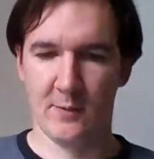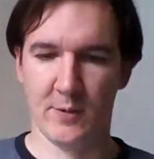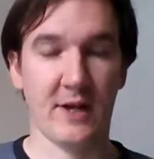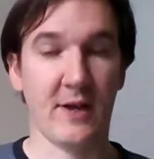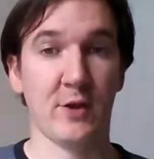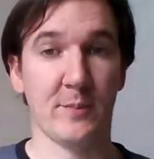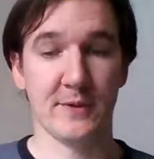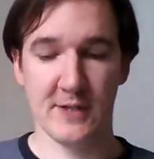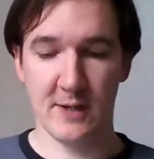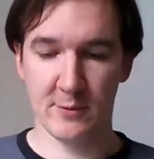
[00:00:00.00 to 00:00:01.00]
we're going to have a
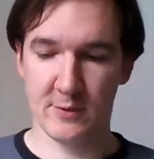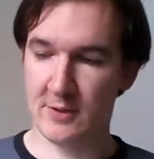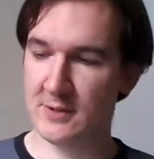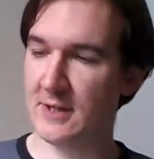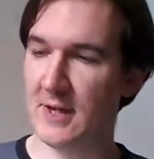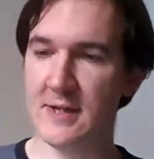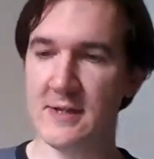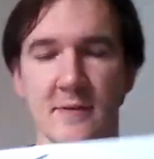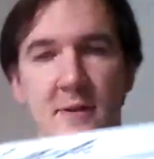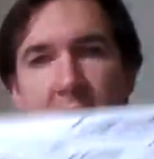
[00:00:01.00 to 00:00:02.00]
couple of tables to use today.
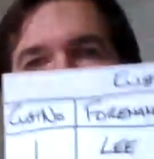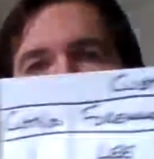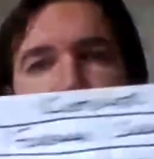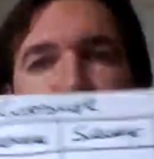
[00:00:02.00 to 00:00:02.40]
Our